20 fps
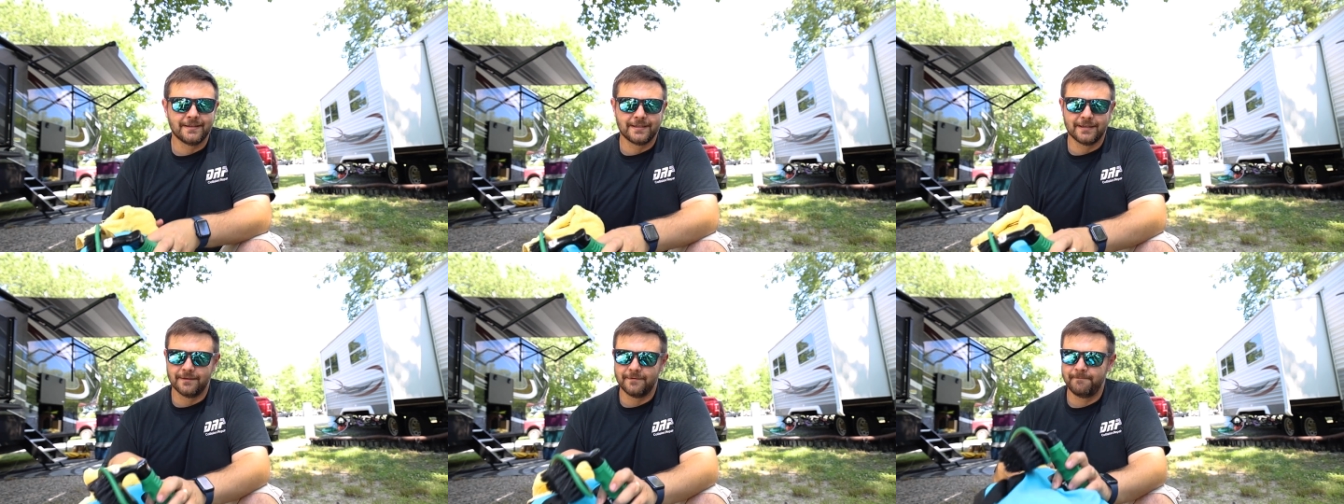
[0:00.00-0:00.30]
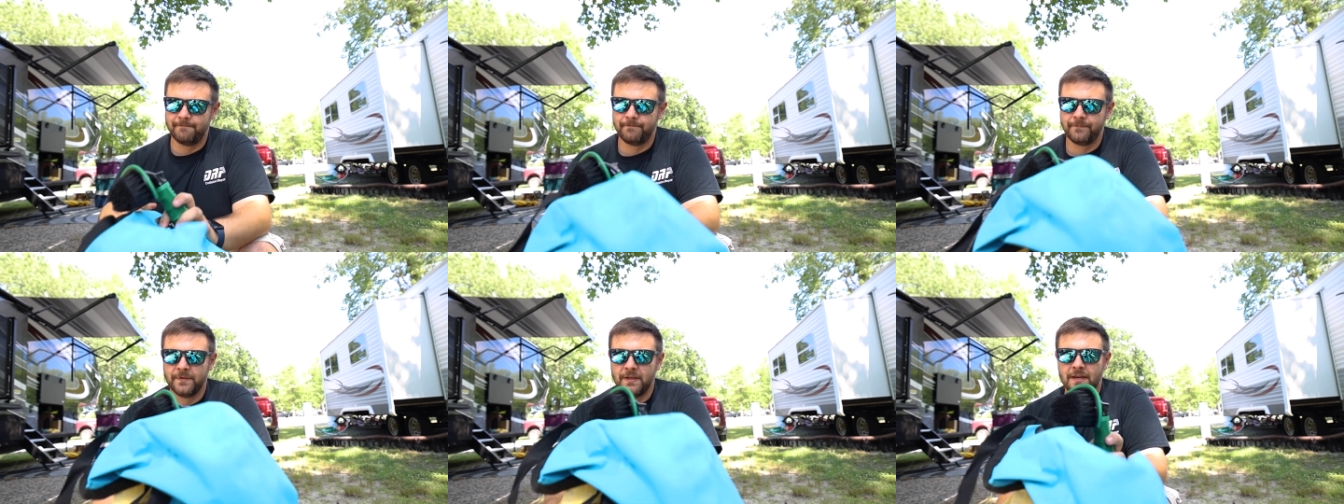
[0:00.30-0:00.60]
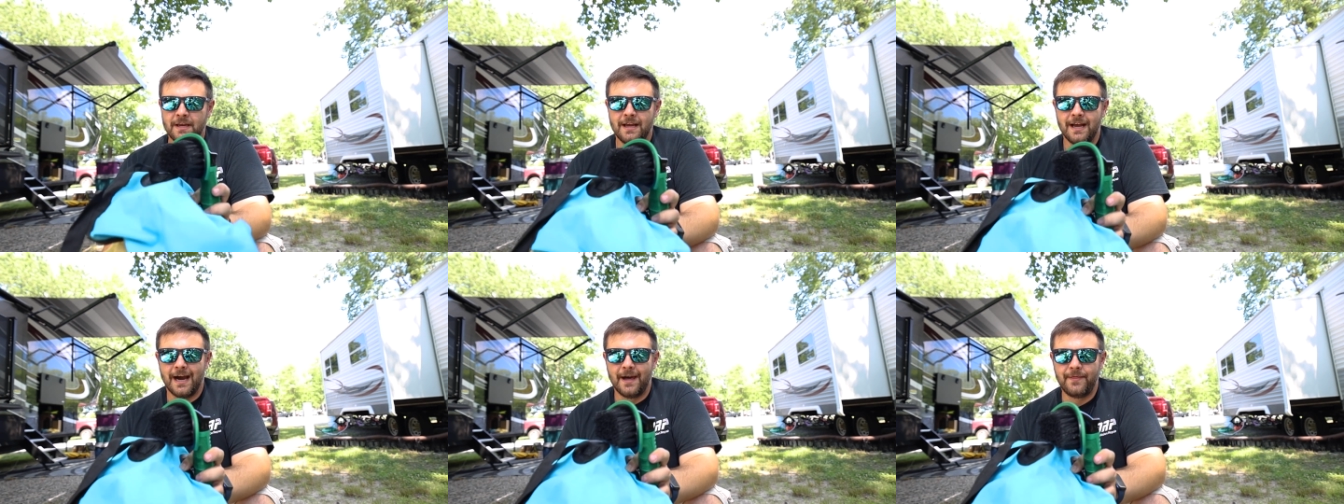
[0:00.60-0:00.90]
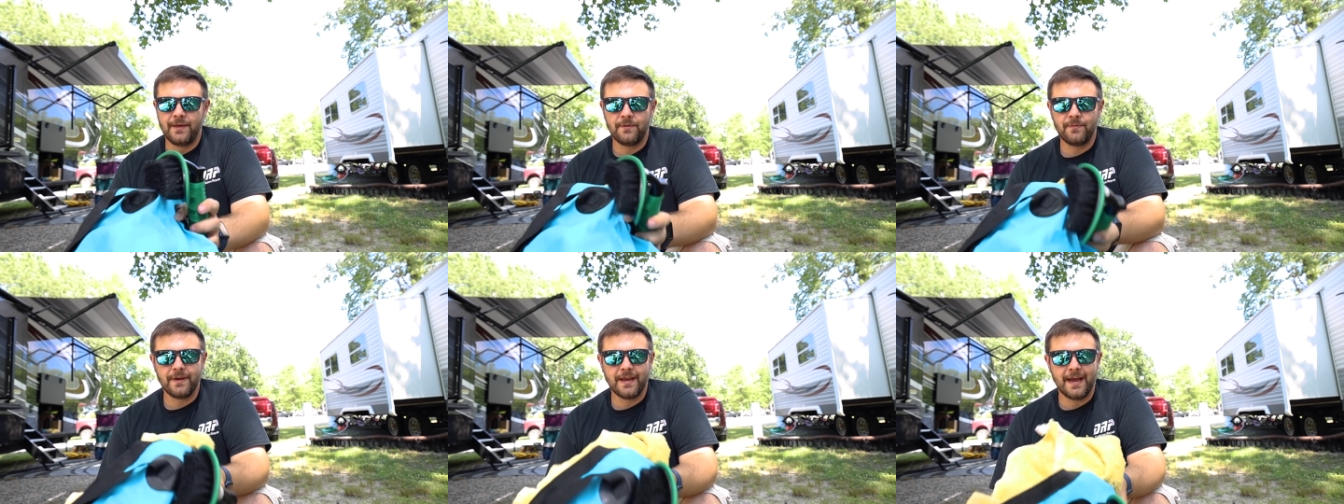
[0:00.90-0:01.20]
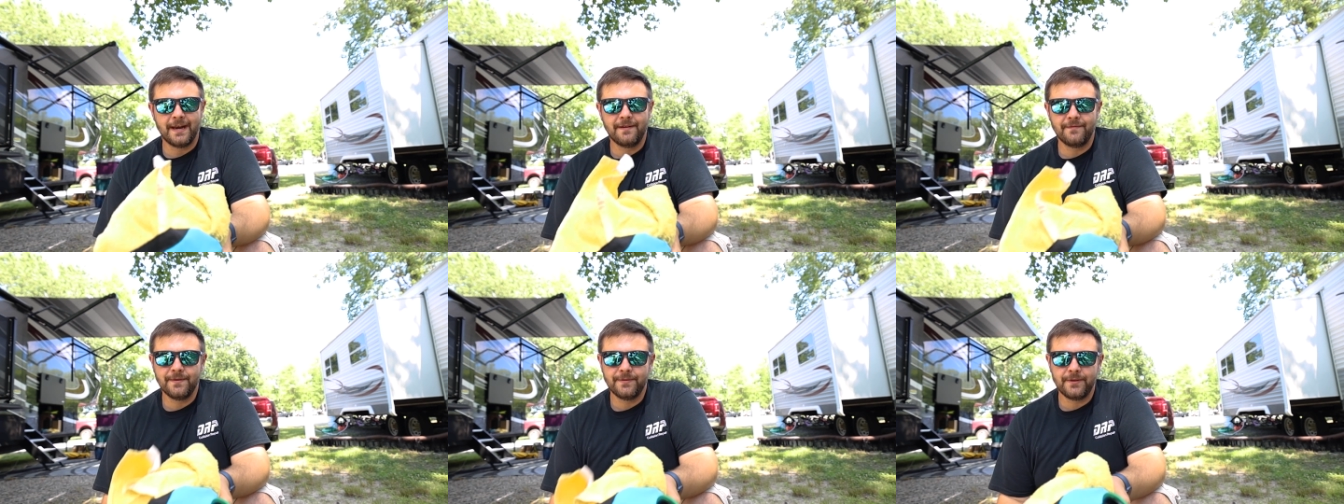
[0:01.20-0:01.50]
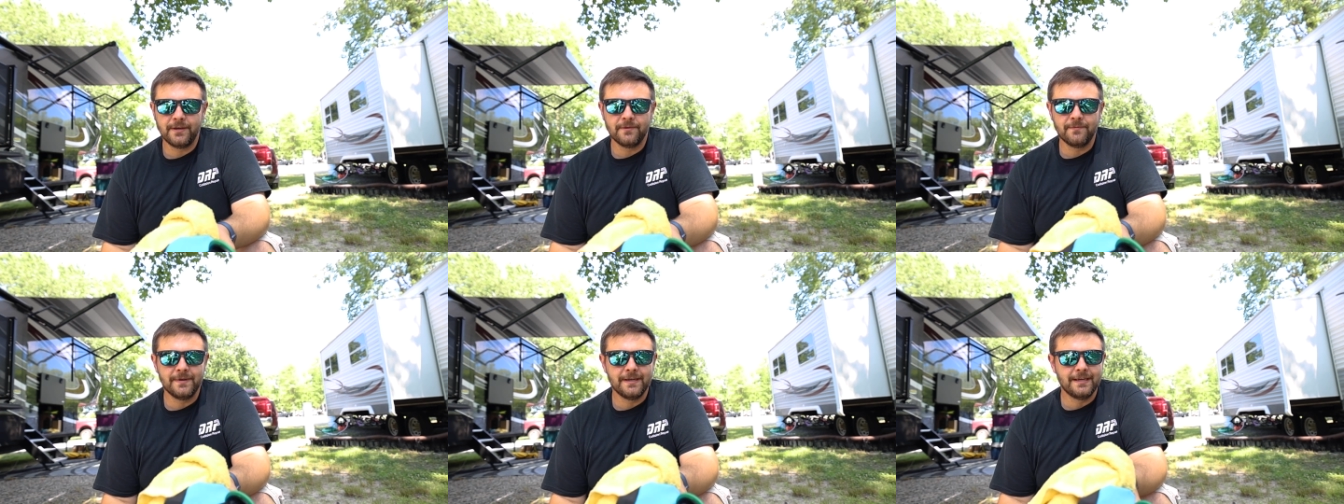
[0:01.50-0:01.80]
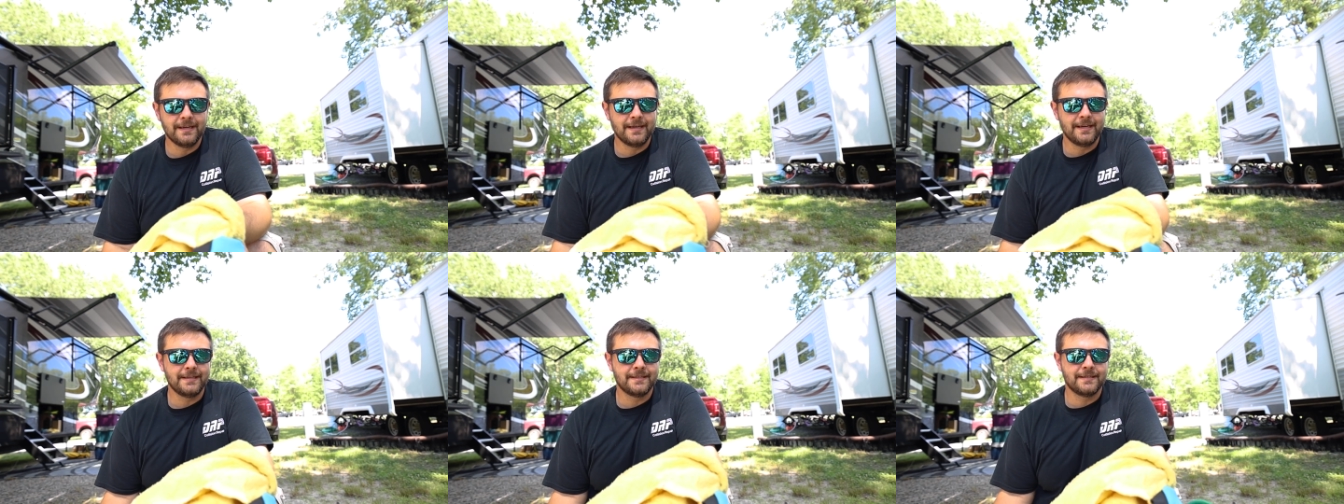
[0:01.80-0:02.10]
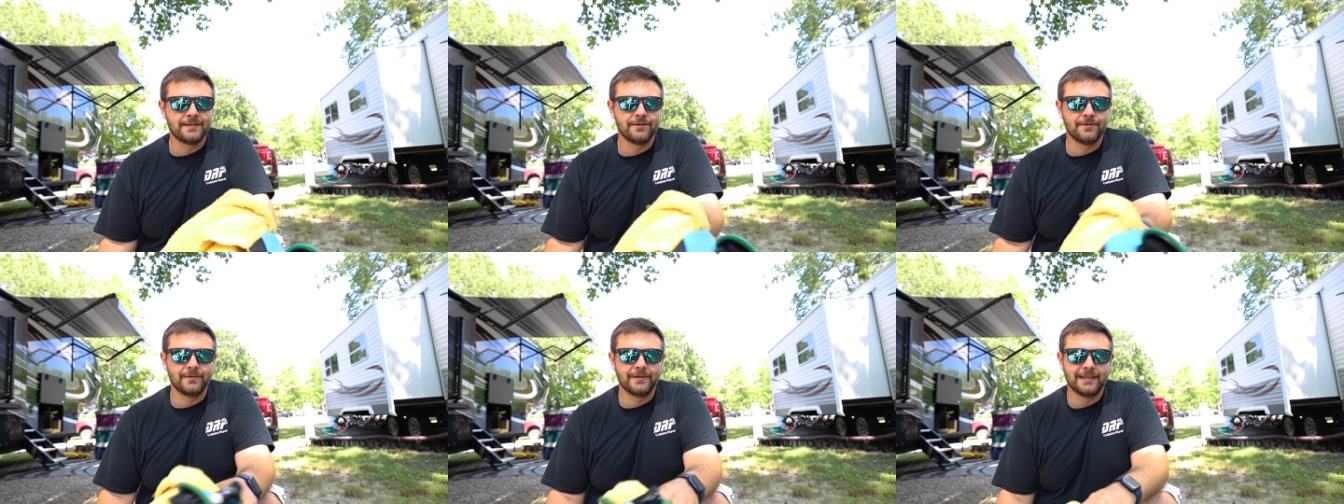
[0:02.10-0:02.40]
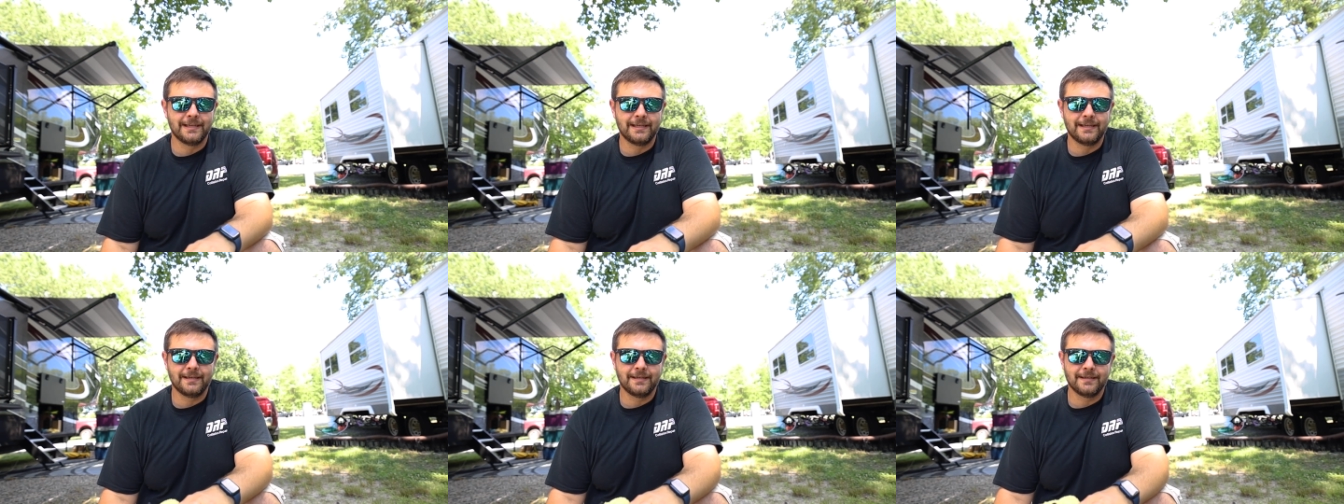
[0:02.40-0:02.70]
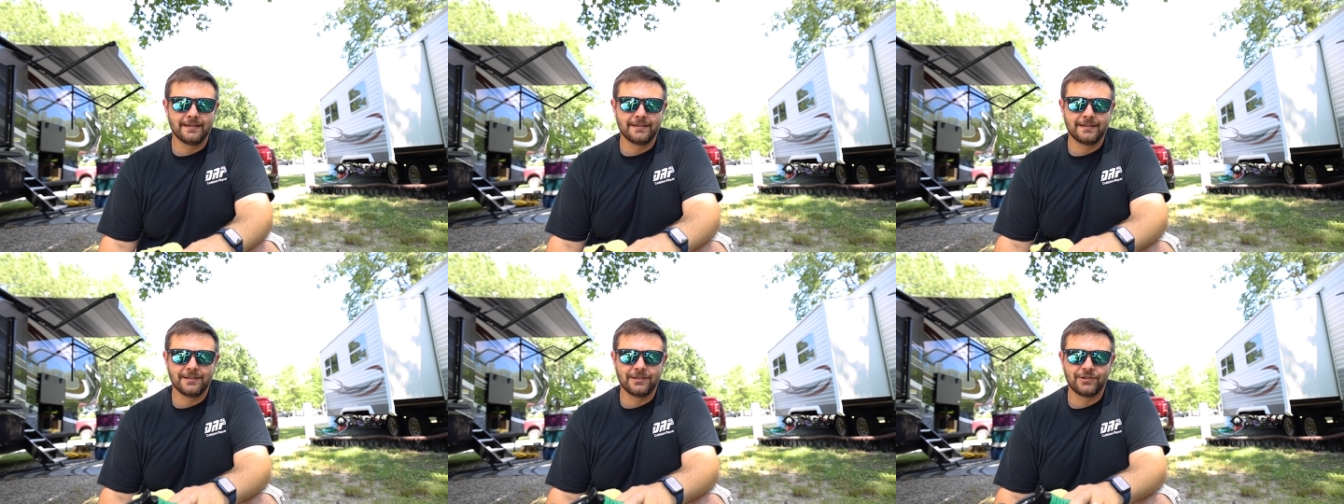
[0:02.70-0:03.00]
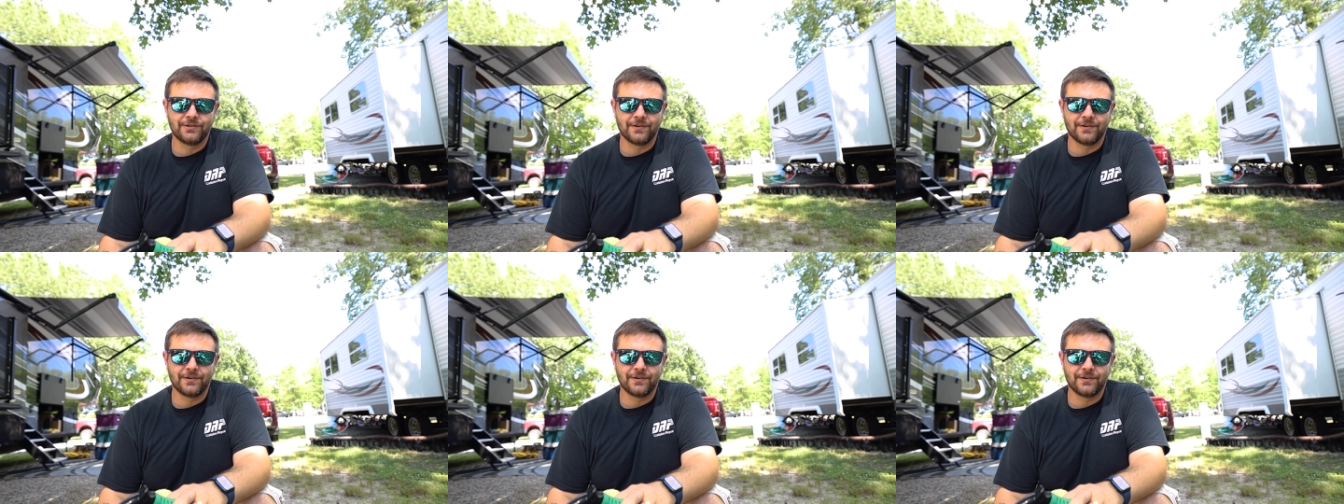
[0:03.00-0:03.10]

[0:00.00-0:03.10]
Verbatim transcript: So I think we got everything we need to, uh, to